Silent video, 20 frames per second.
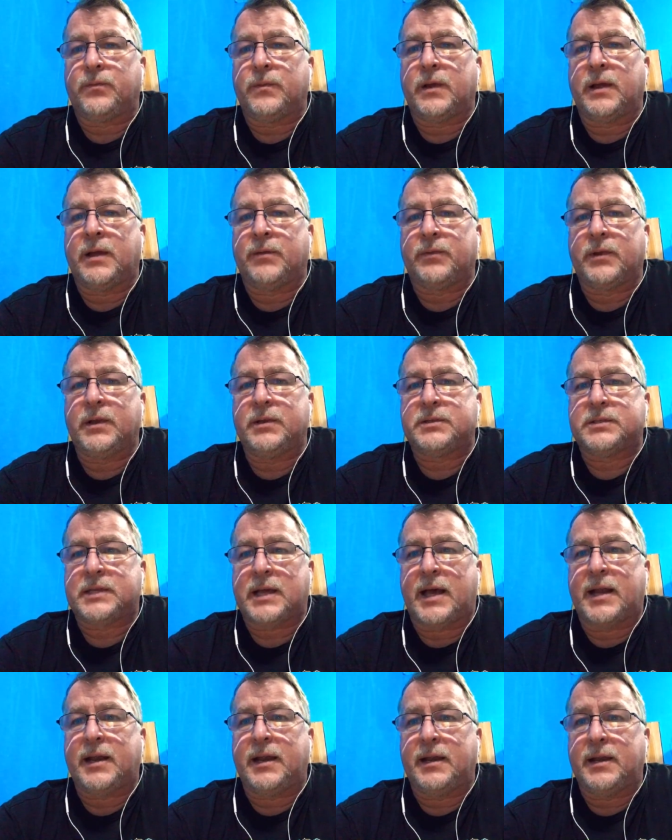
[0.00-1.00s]
every
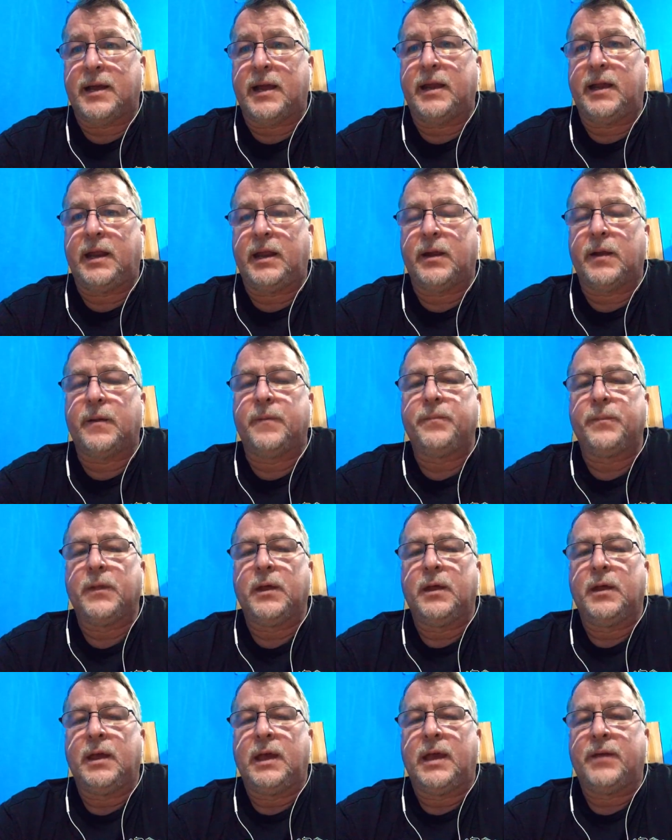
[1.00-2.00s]
Saturday night here.
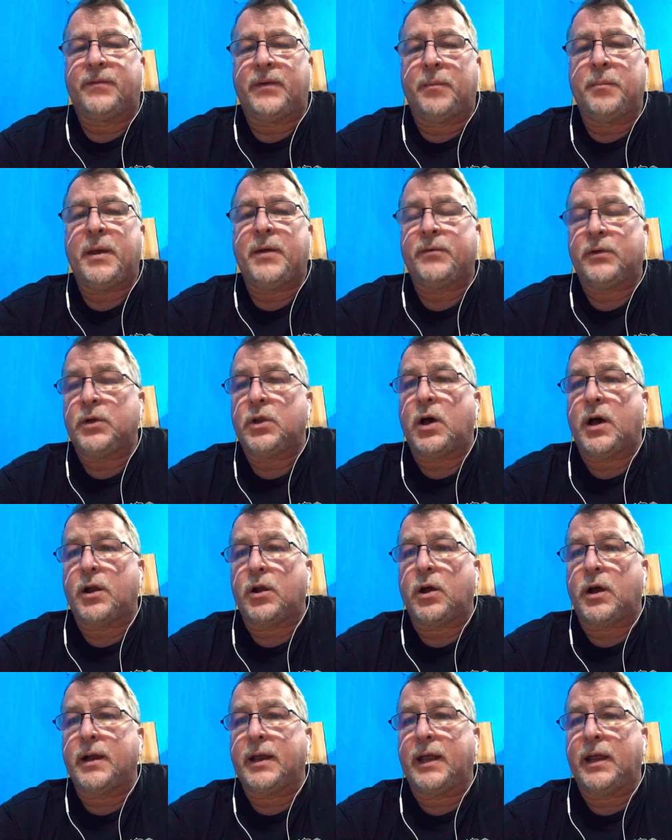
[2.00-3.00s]
If I'm ever not
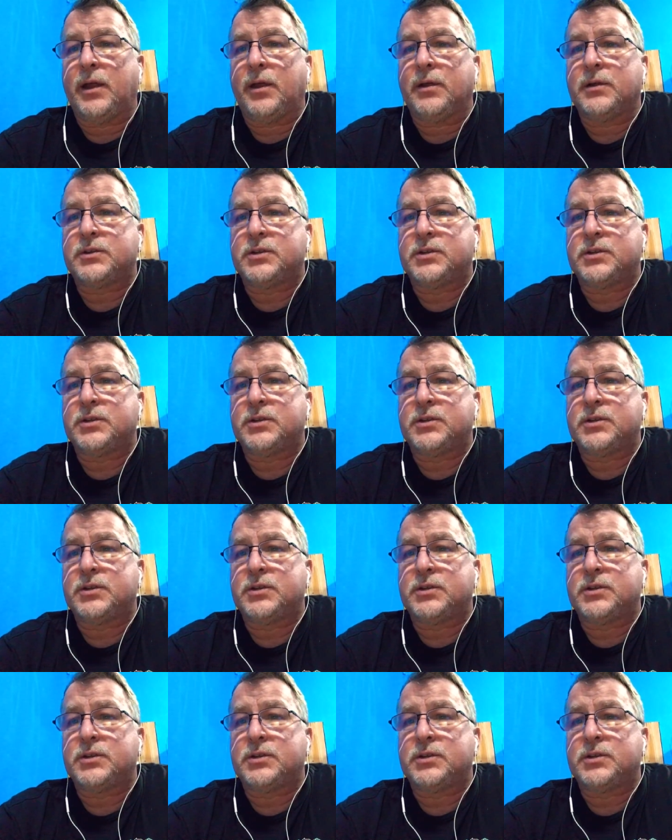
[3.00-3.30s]
on here,